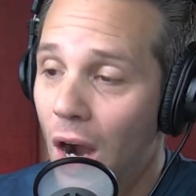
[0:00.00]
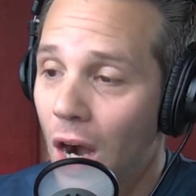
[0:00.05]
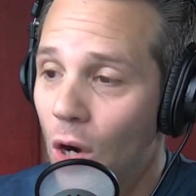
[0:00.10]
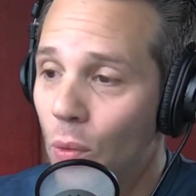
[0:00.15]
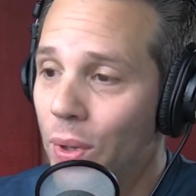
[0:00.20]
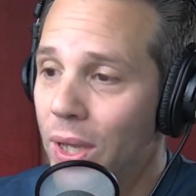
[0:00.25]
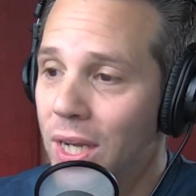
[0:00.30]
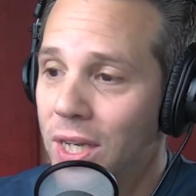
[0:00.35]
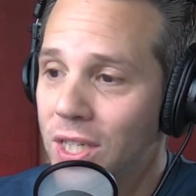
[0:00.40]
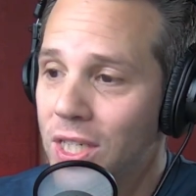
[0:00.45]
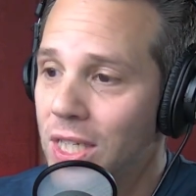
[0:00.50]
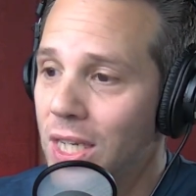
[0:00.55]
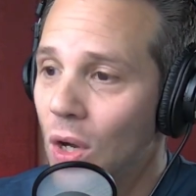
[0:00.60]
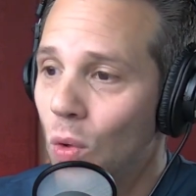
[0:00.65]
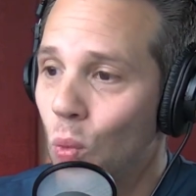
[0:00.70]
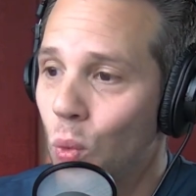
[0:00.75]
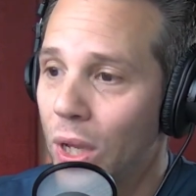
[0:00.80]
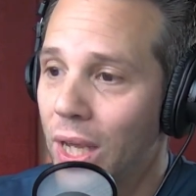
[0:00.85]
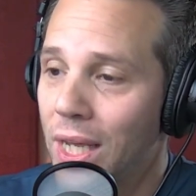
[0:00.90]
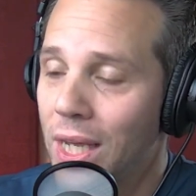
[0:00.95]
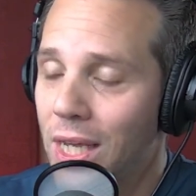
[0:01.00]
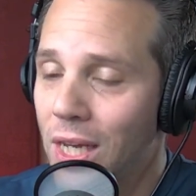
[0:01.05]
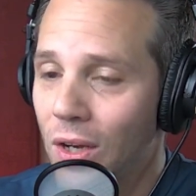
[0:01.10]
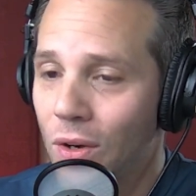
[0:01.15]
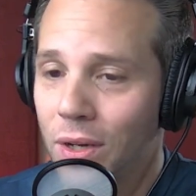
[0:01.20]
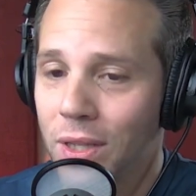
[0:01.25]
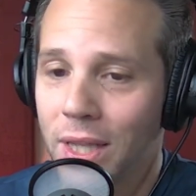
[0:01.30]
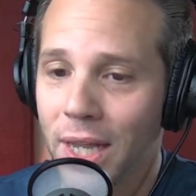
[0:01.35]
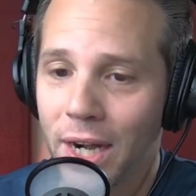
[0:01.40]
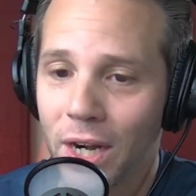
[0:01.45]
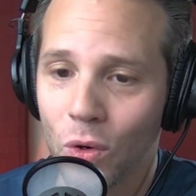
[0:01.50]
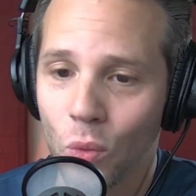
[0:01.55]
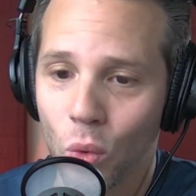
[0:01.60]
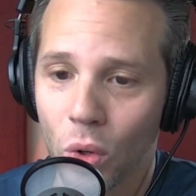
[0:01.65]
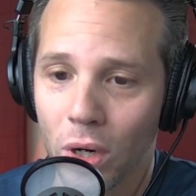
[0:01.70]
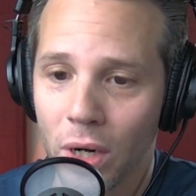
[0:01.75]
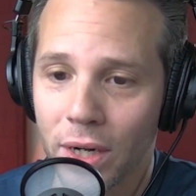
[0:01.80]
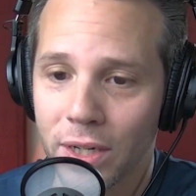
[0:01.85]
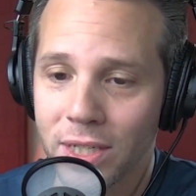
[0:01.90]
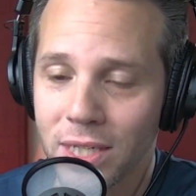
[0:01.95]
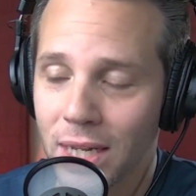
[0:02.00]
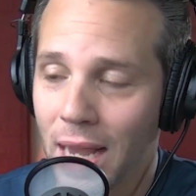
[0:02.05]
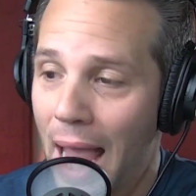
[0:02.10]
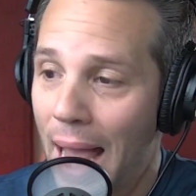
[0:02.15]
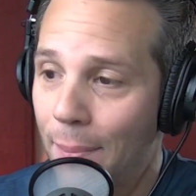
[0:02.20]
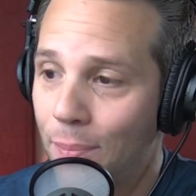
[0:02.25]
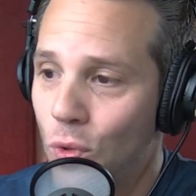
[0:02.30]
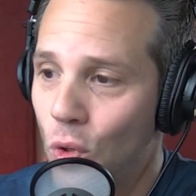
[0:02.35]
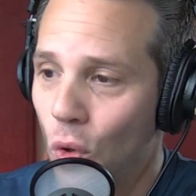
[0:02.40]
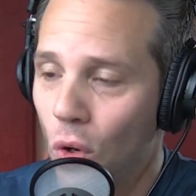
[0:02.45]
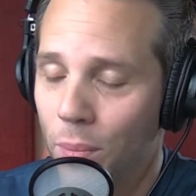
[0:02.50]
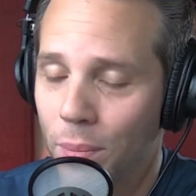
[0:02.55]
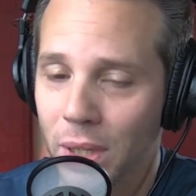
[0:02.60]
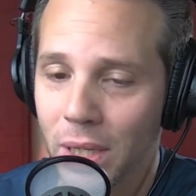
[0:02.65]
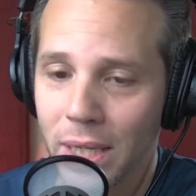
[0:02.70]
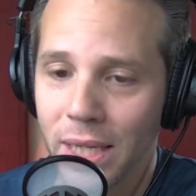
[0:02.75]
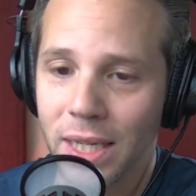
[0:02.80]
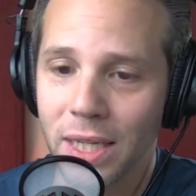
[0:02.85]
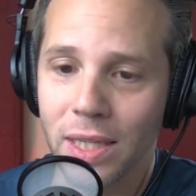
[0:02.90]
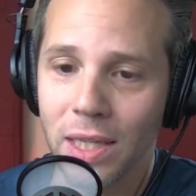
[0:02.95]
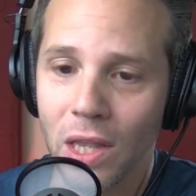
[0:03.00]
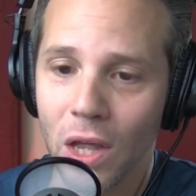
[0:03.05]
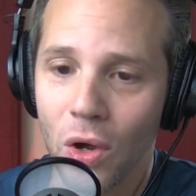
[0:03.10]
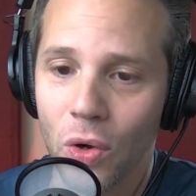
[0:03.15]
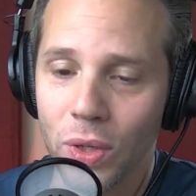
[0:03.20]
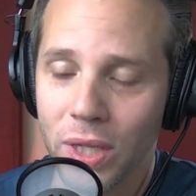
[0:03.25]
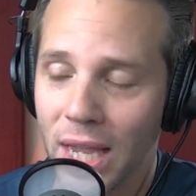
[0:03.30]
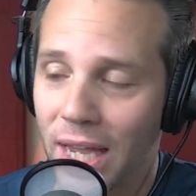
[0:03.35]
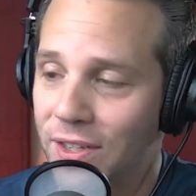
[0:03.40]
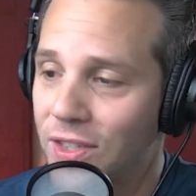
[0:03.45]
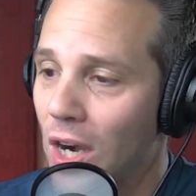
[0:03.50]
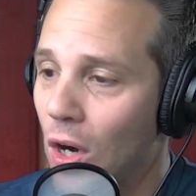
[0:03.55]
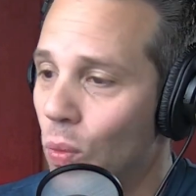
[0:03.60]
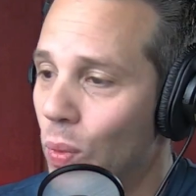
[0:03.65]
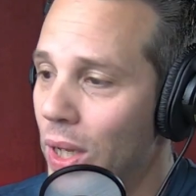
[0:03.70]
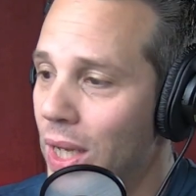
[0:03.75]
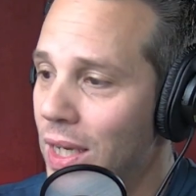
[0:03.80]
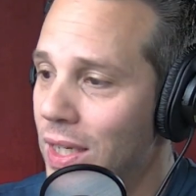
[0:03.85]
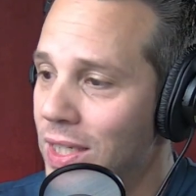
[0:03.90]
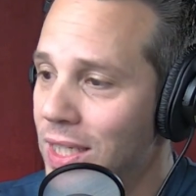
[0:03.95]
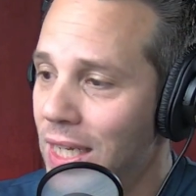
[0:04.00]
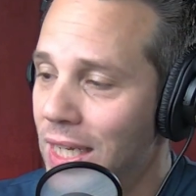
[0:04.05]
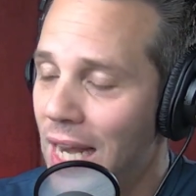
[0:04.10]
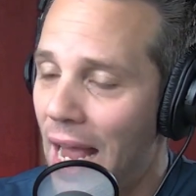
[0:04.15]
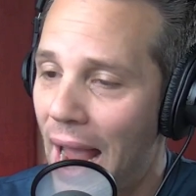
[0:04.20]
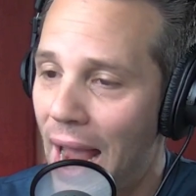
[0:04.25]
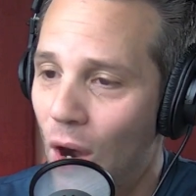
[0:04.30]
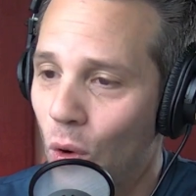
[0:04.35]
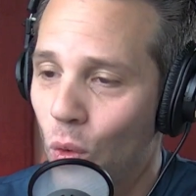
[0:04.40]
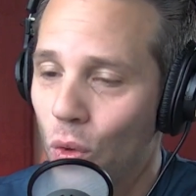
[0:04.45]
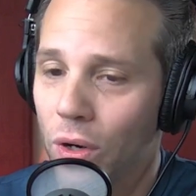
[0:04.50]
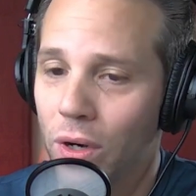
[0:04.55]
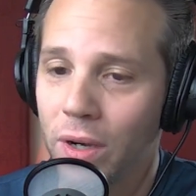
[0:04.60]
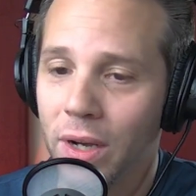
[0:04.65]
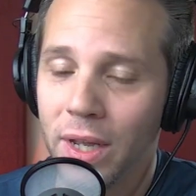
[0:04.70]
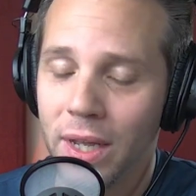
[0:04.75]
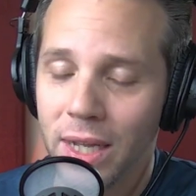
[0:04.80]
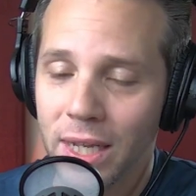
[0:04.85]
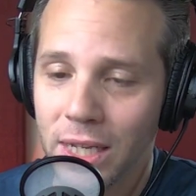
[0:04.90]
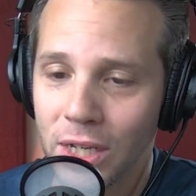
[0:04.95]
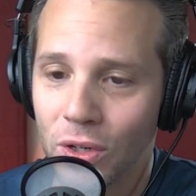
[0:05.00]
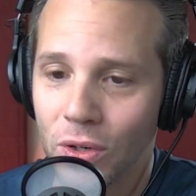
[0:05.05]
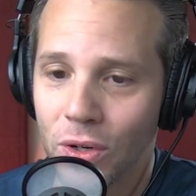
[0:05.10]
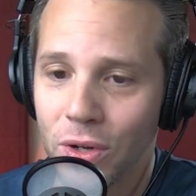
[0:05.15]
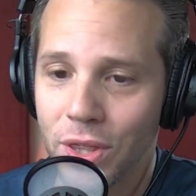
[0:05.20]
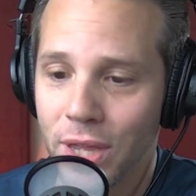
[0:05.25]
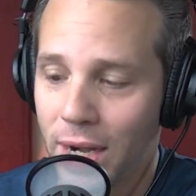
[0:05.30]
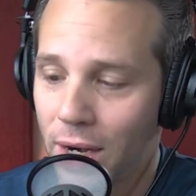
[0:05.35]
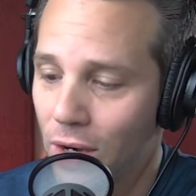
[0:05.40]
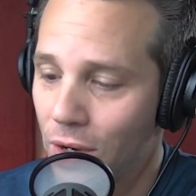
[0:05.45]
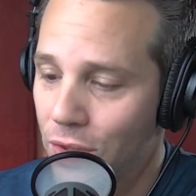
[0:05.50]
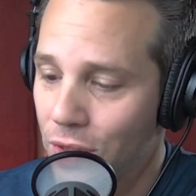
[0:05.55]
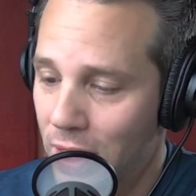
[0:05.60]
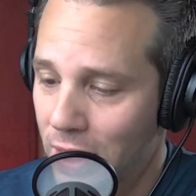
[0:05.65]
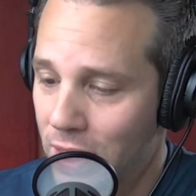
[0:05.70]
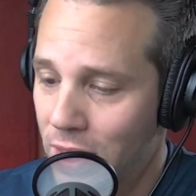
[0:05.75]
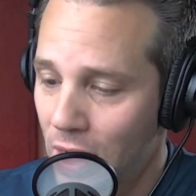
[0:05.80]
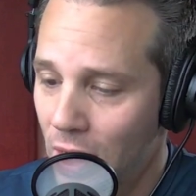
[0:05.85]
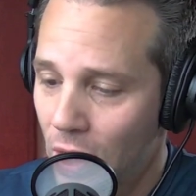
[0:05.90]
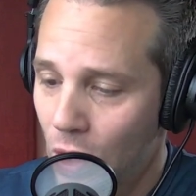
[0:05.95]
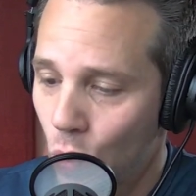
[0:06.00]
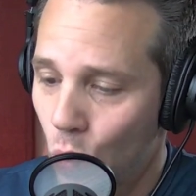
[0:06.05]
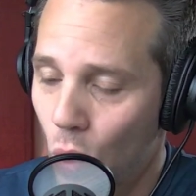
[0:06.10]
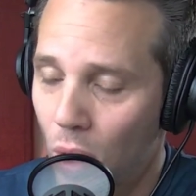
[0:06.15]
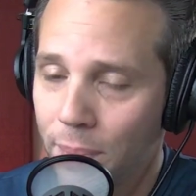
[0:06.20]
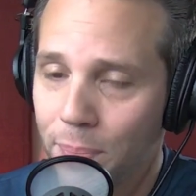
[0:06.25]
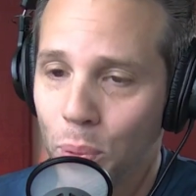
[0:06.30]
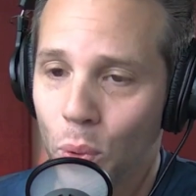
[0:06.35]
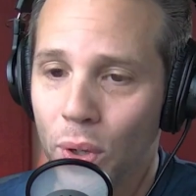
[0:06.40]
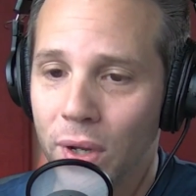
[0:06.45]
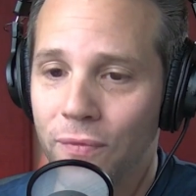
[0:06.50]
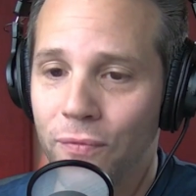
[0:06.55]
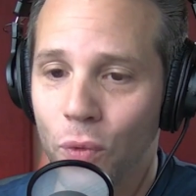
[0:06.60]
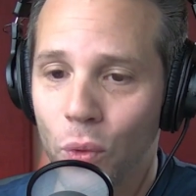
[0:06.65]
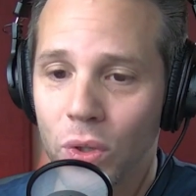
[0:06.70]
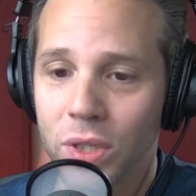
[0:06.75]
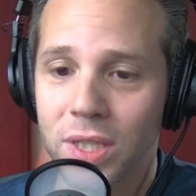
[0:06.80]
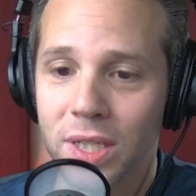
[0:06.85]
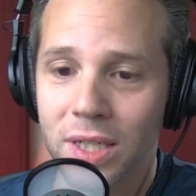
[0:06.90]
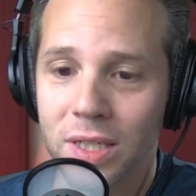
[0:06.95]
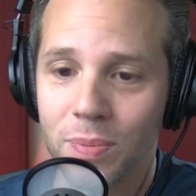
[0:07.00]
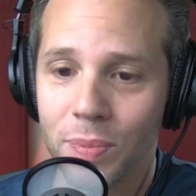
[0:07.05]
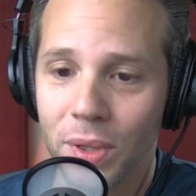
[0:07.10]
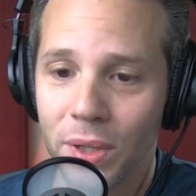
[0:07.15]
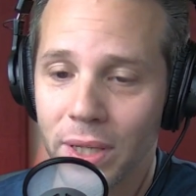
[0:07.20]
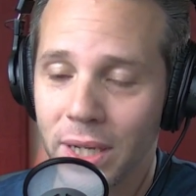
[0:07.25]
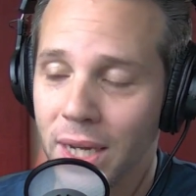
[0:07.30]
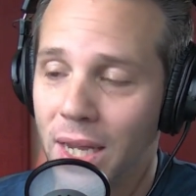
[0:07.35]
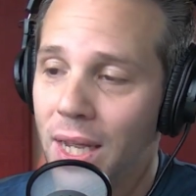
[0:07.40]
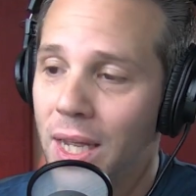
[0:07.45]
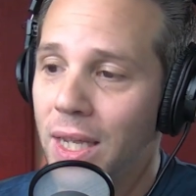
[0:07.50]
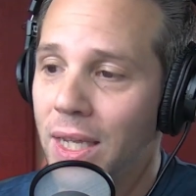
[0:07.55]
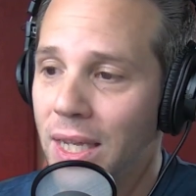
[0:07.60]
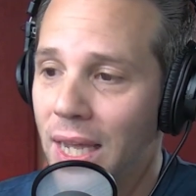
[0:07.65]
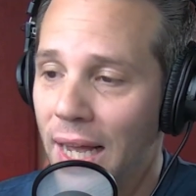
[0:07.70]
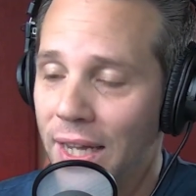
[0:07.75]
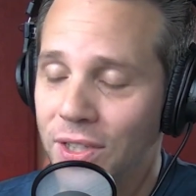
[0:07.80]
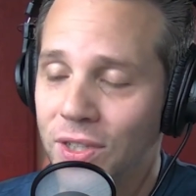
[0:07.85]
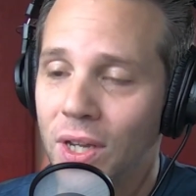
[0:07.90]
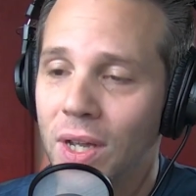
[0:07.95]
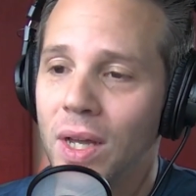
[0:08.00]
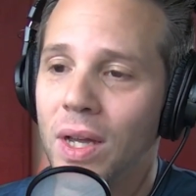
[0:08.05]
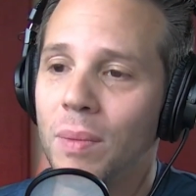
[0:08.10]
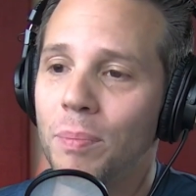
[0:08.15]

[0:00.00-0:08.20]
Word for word: Are we going to see a week here and there where it's abnormally low? Yes. Are we going to see an hour here or there that's 1.46 million? Yes.